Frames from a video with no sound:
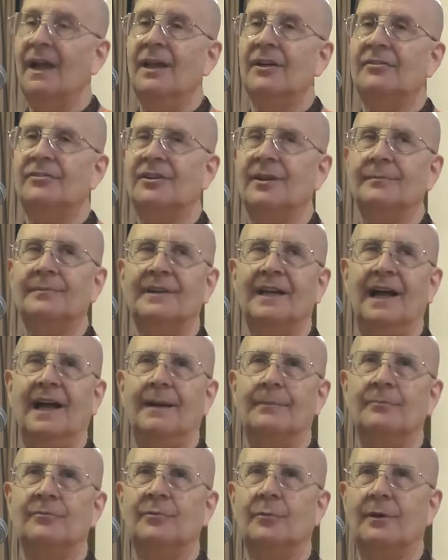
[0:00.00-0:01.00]

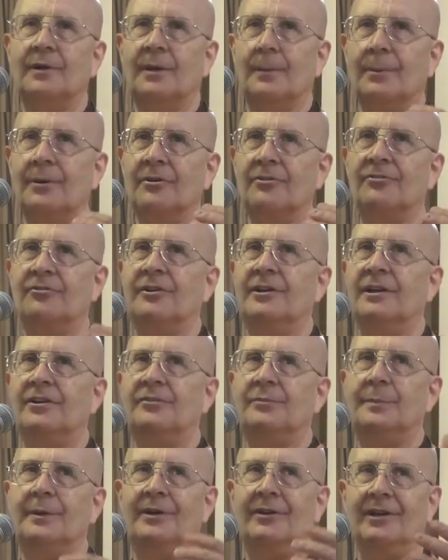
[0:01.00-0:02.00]
sometimes when a person
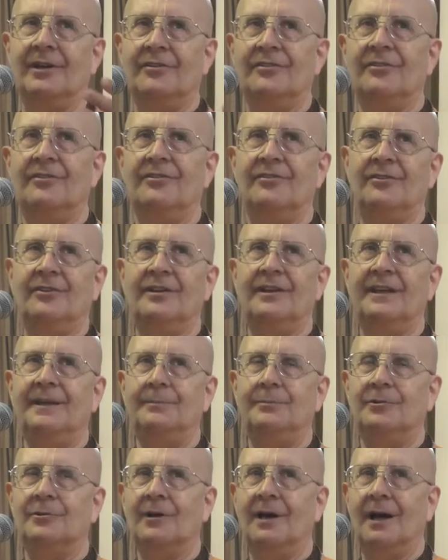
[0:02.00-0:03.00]
experiences a
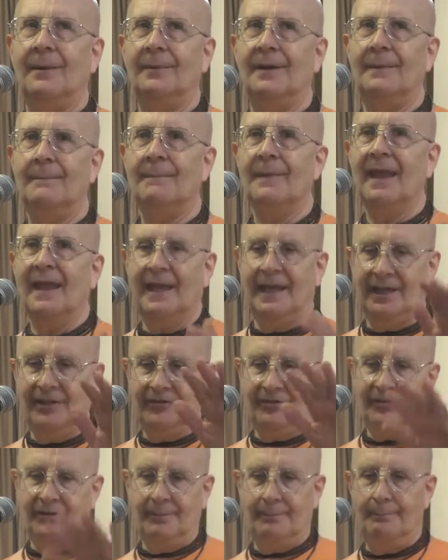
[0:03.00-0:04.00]
deep trauma,
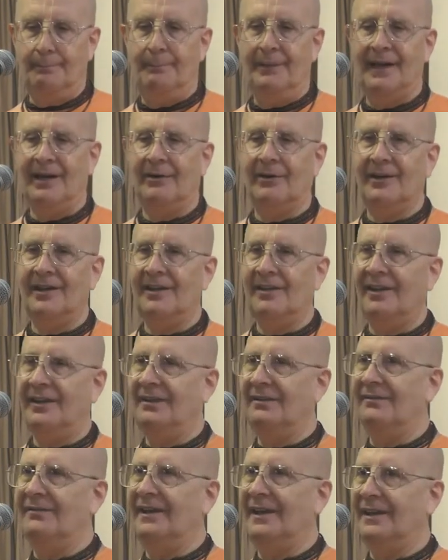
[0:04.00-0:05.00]
is to bury
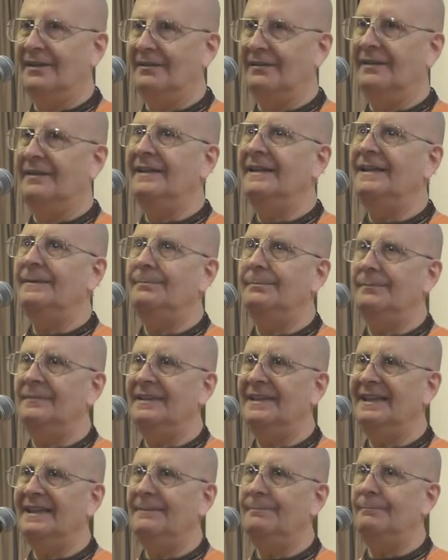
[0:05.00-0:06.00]
the event deep,
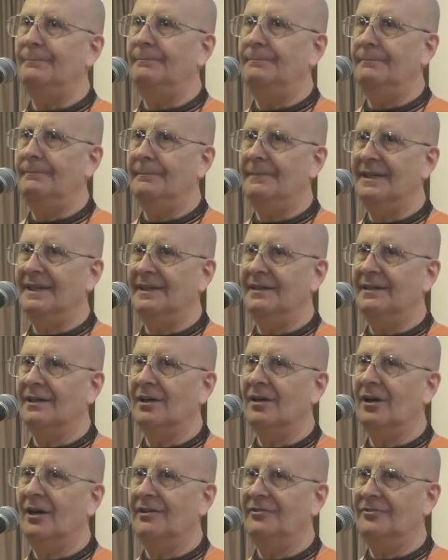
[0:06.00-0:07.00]
deep in the
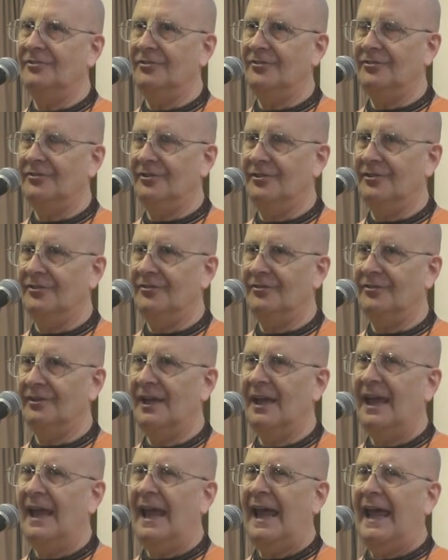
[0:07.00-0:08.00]
consciousness
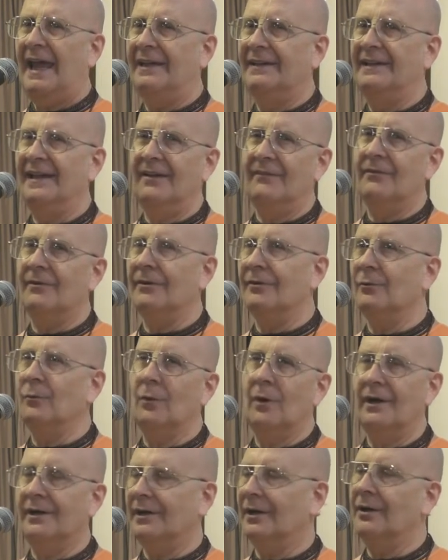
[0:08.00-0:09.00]
and never to
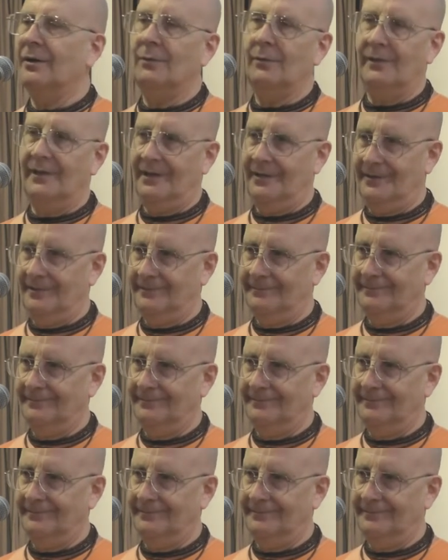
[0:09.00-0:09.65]
want to go there